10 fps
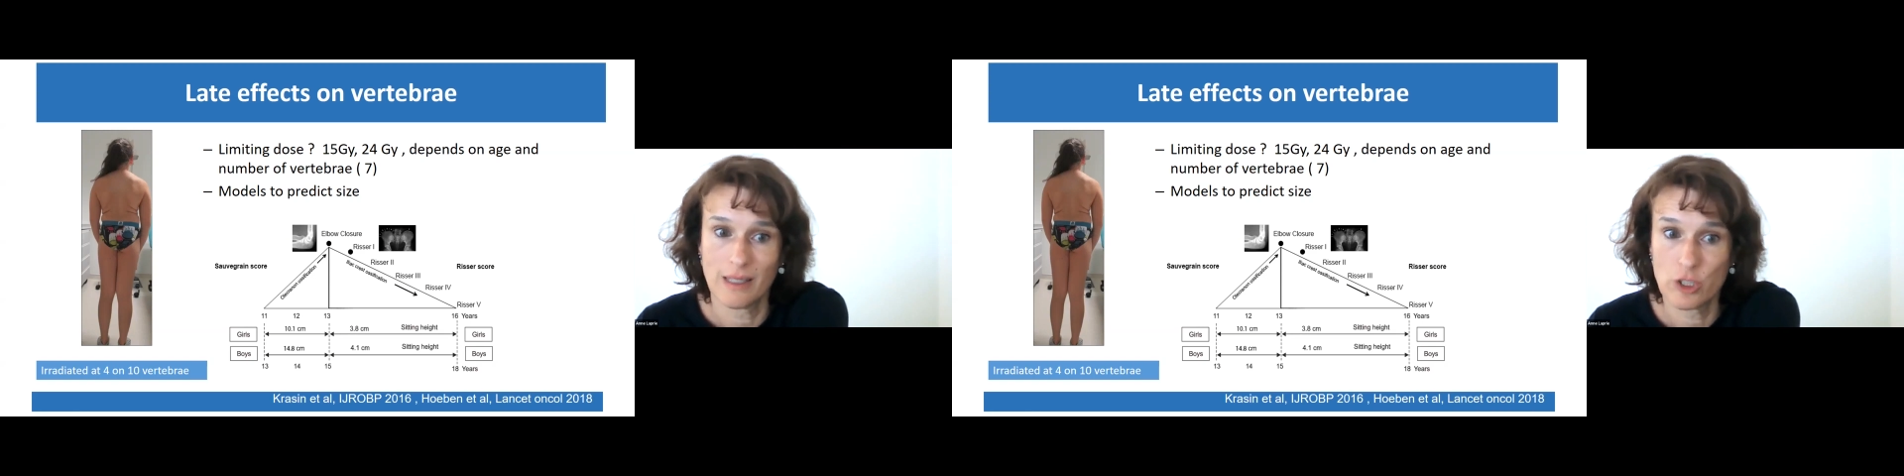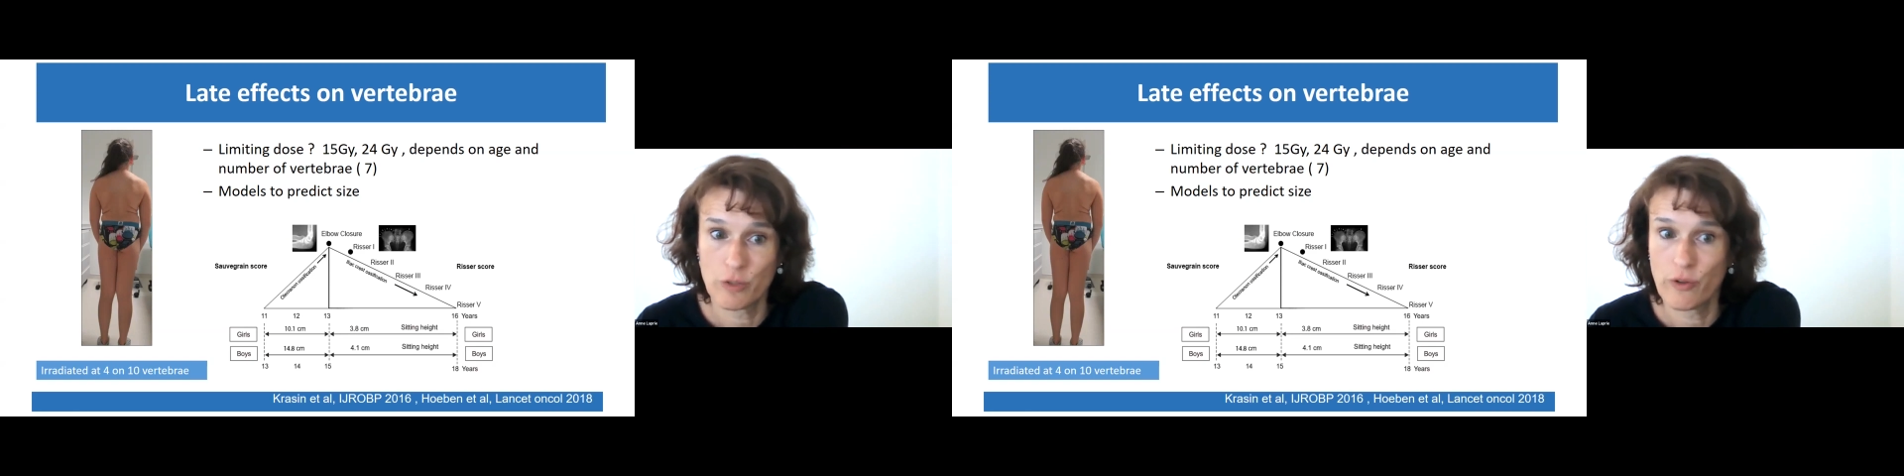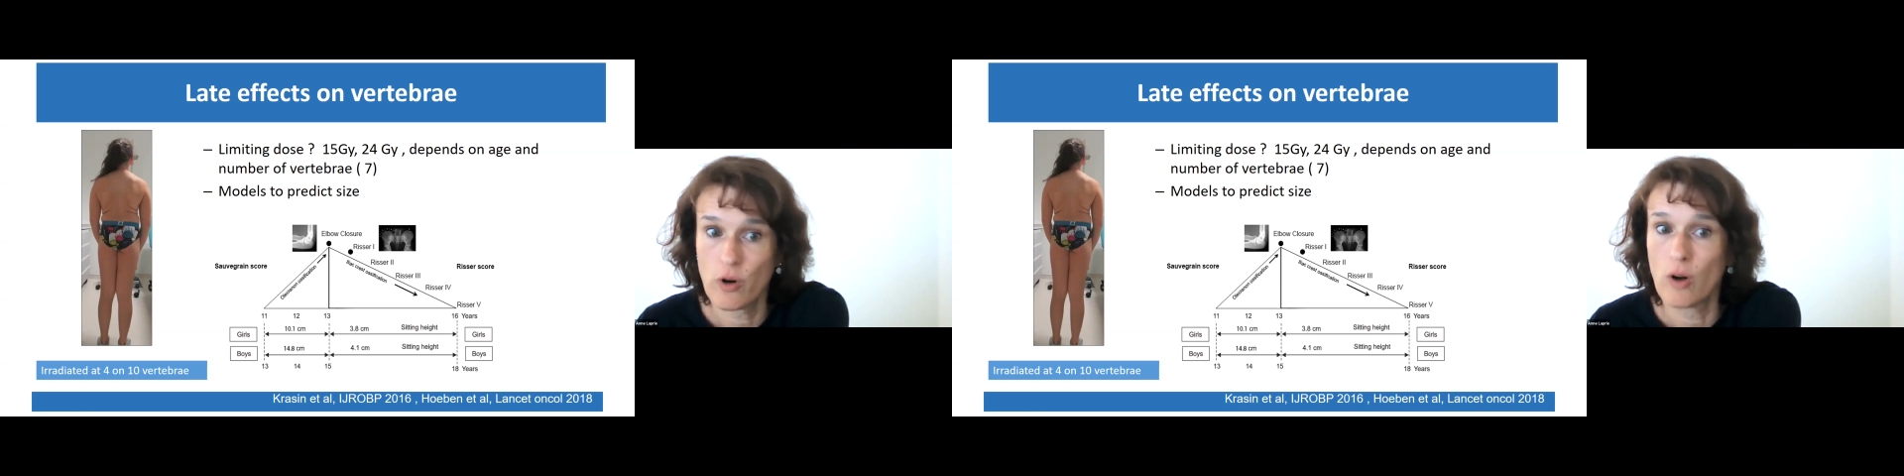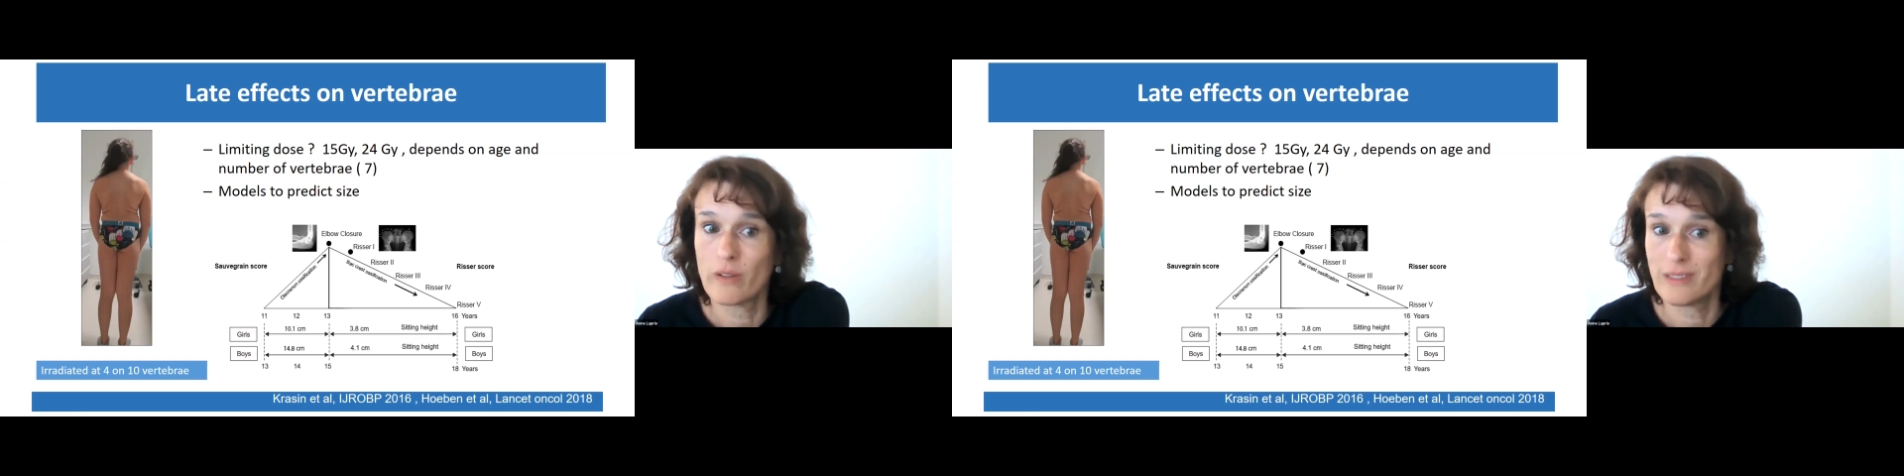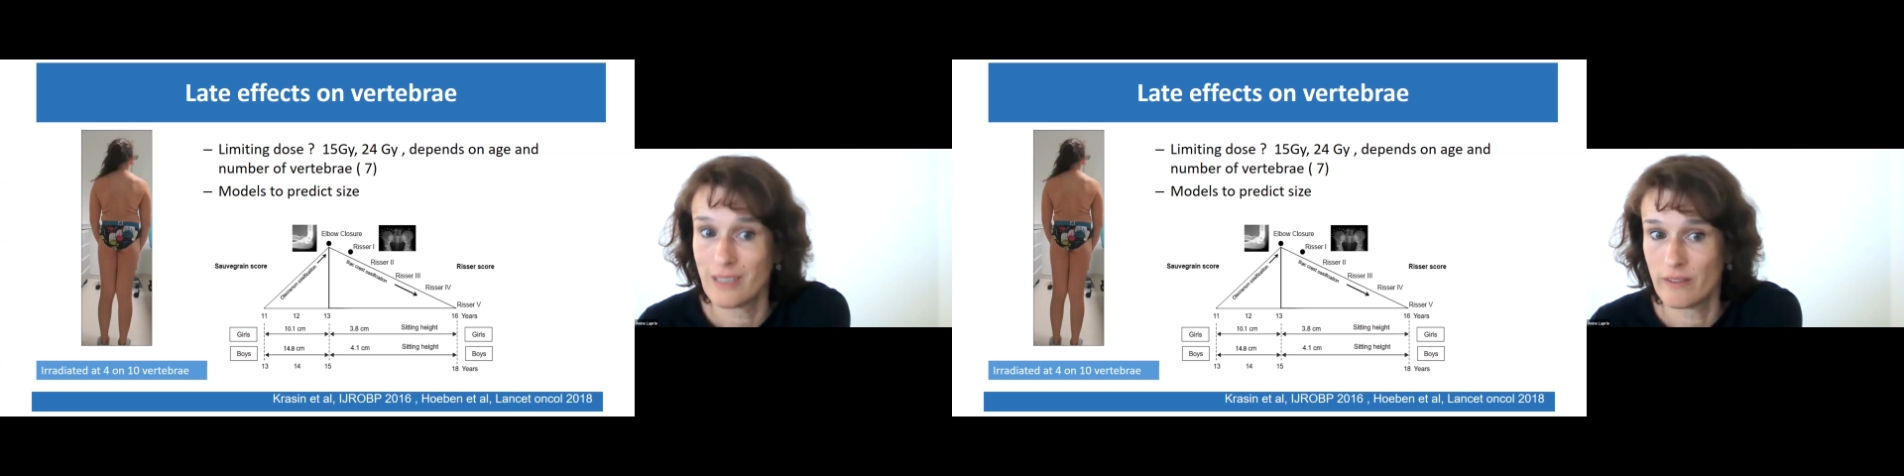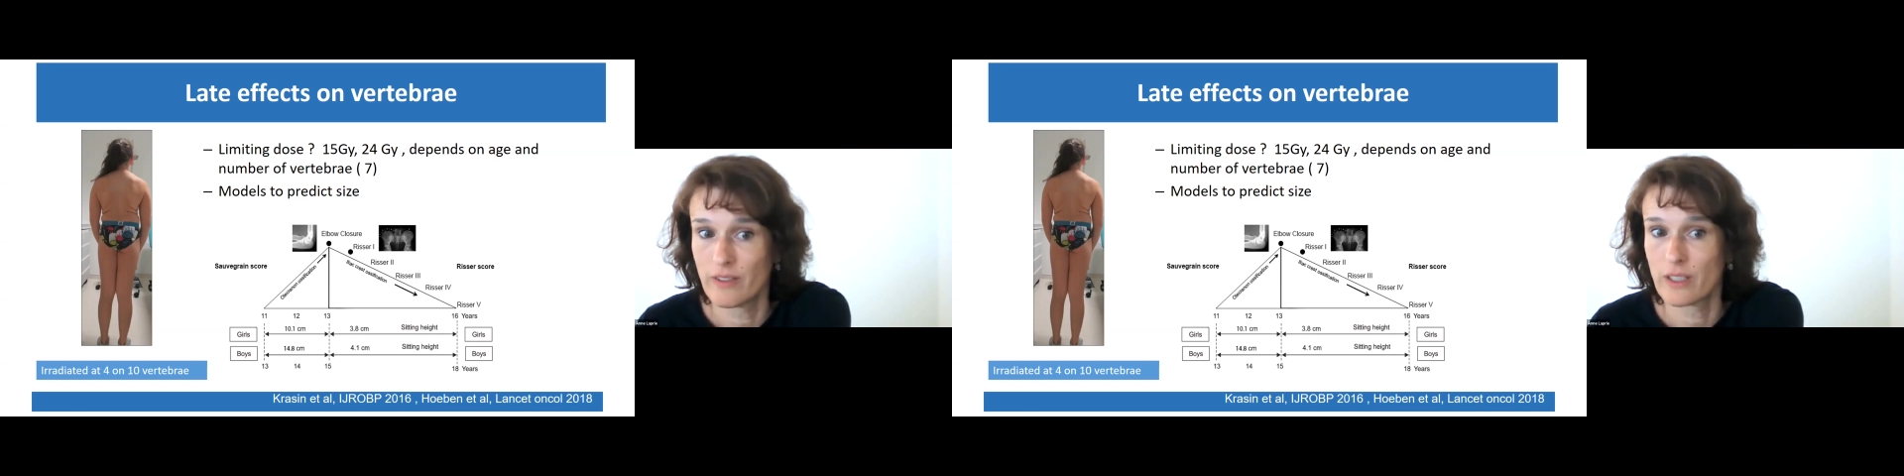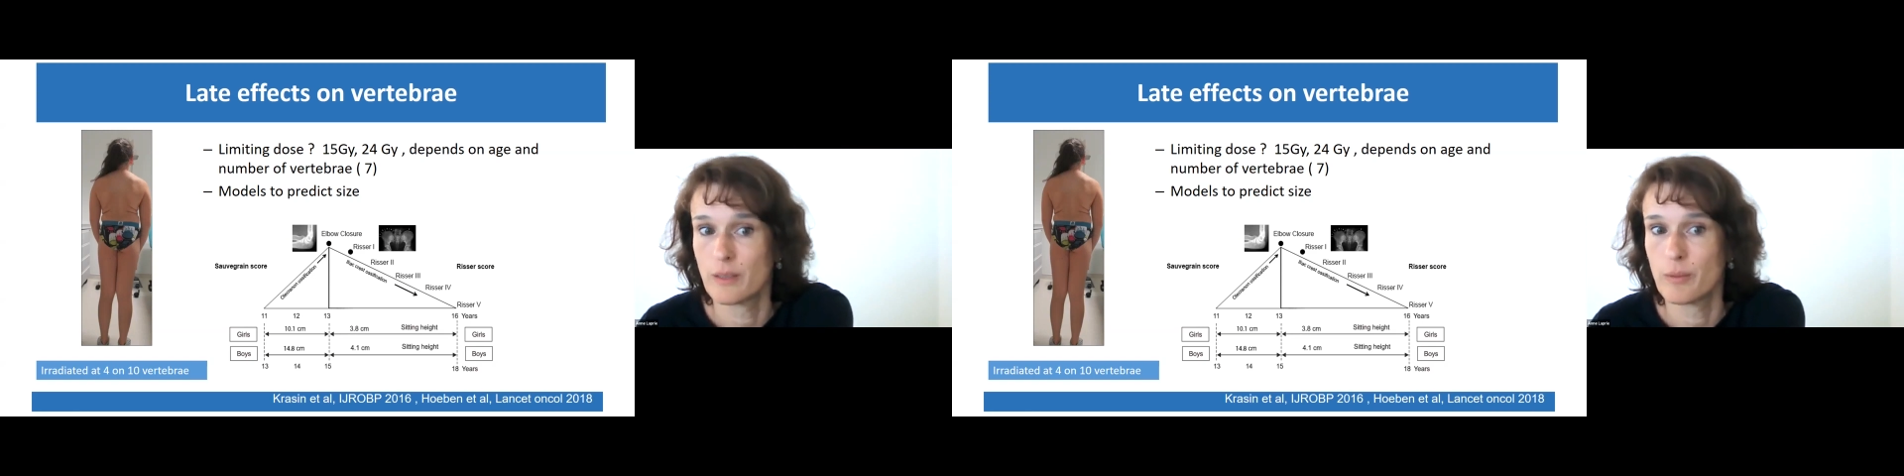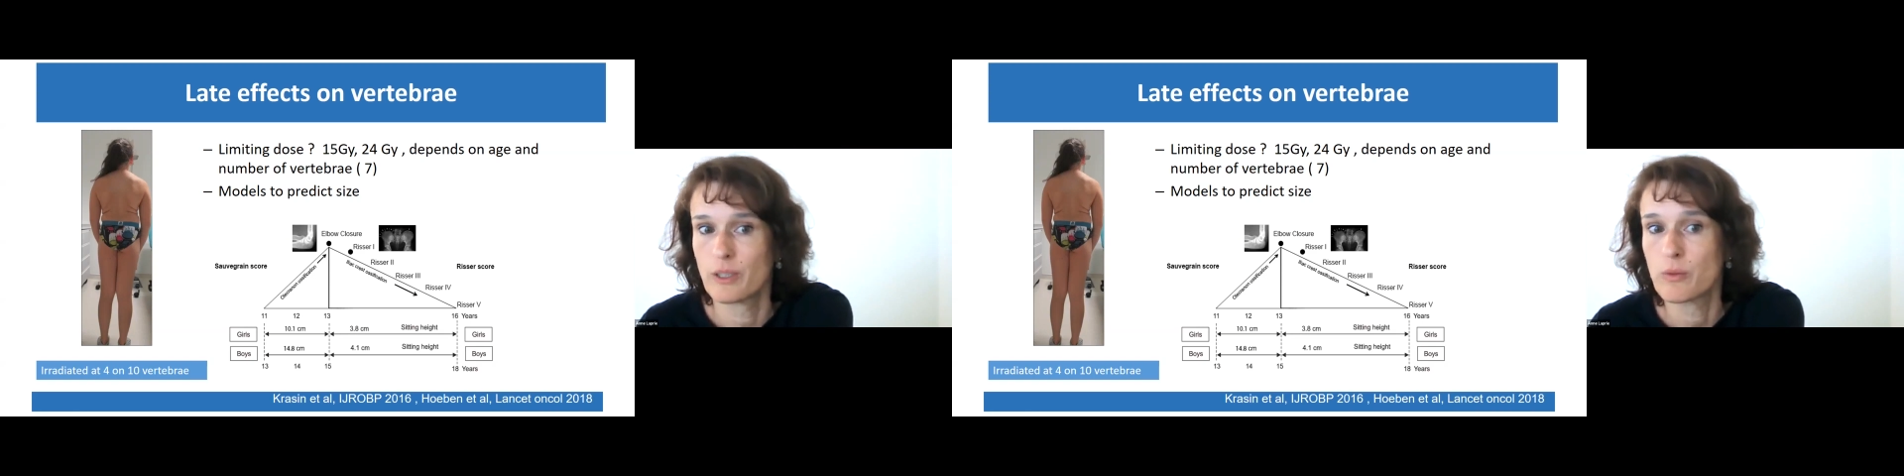age 4 on 10 vertebrae,